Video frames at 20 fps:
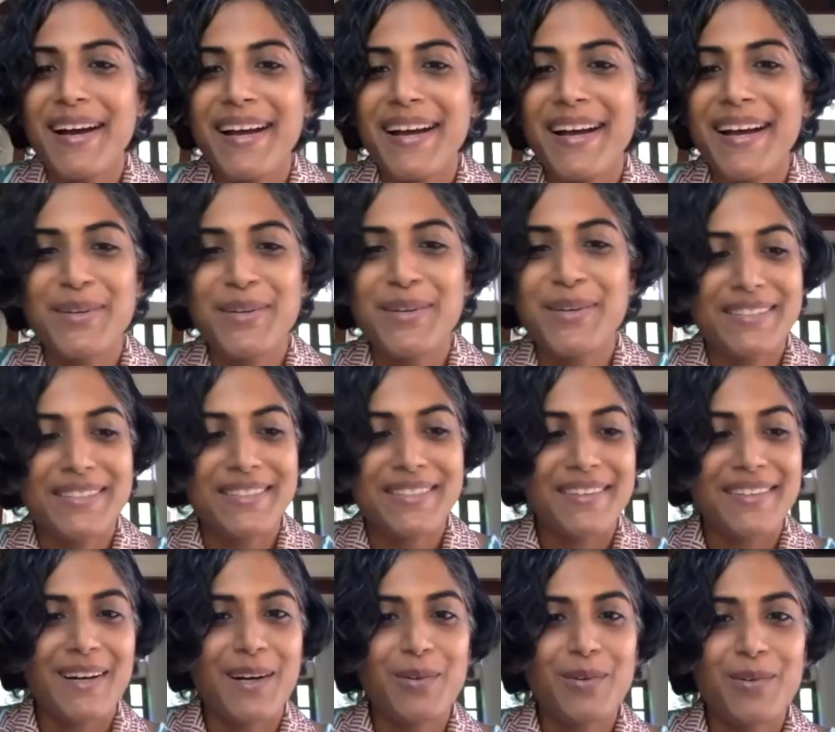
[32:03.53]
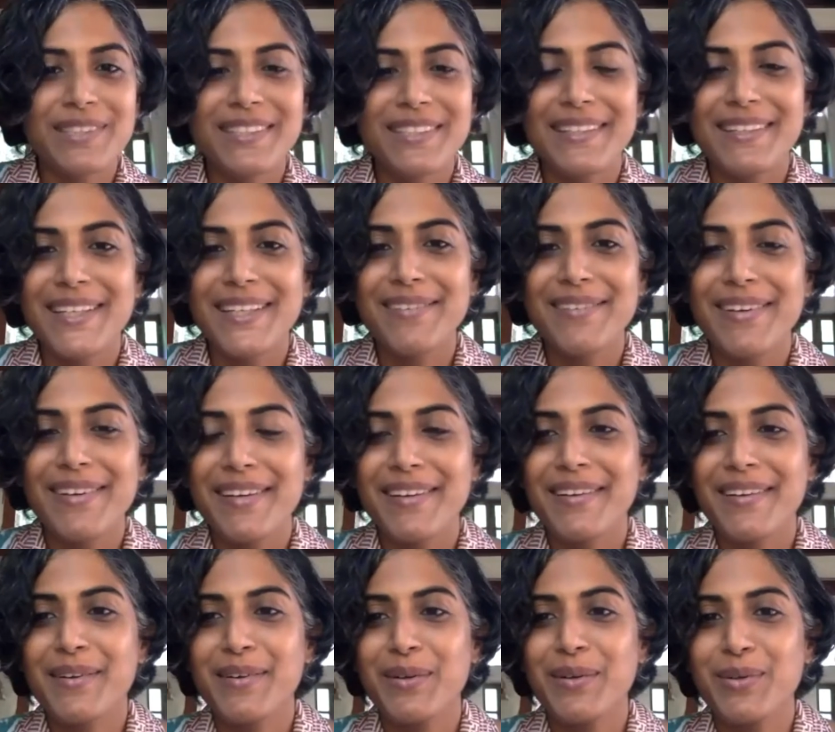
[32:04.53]
had a question. How is it
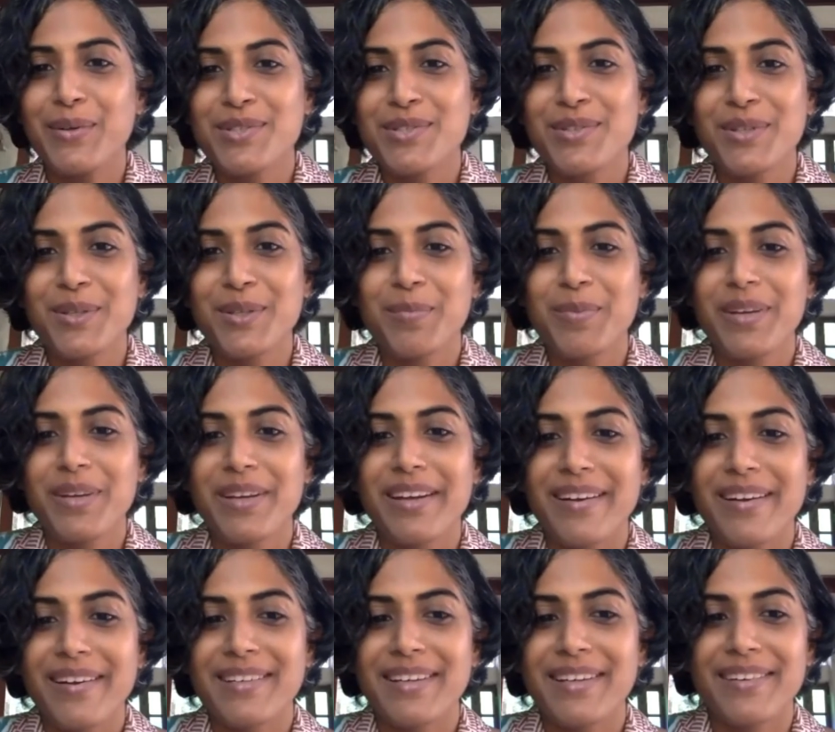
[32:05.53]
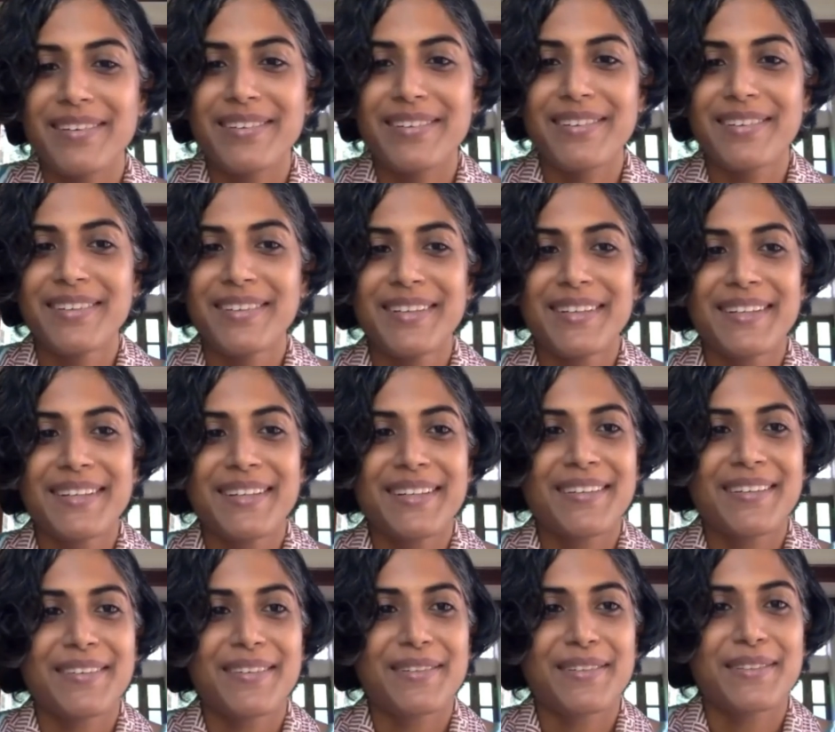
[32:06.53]
living close to the Periyar Tiger
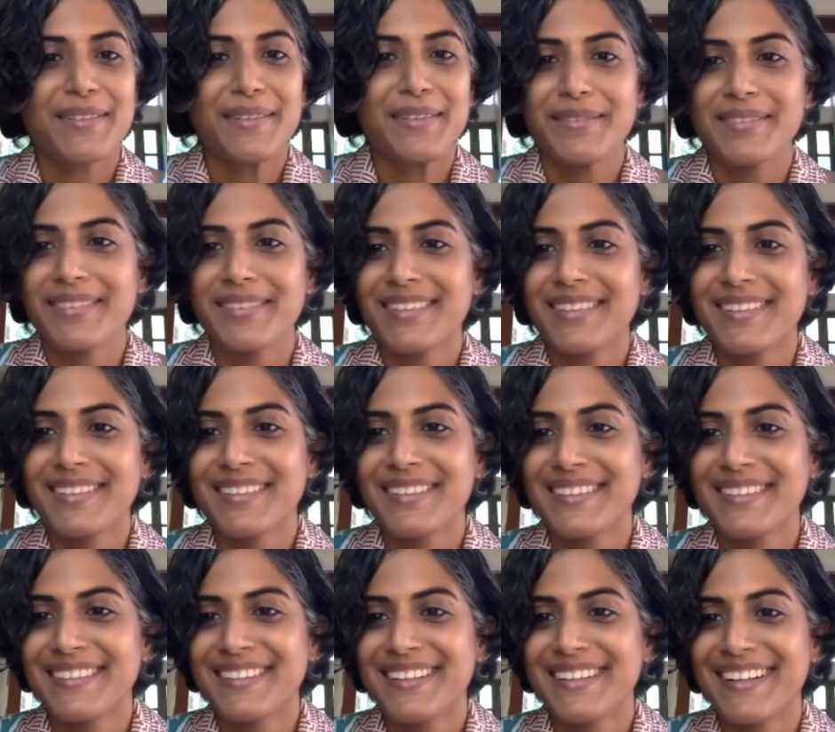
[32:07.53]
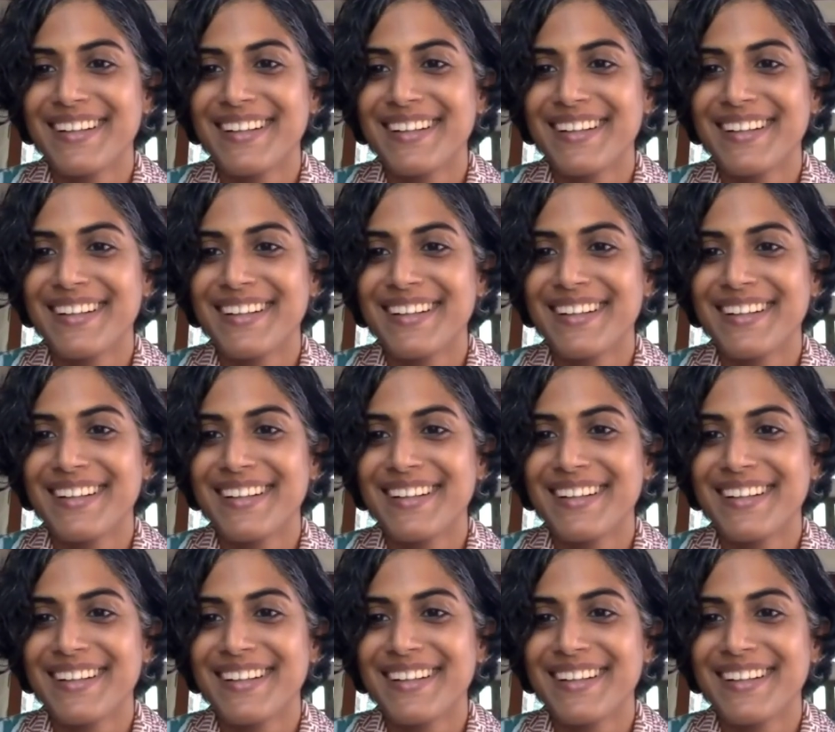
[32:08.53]
Reserve? Nothing.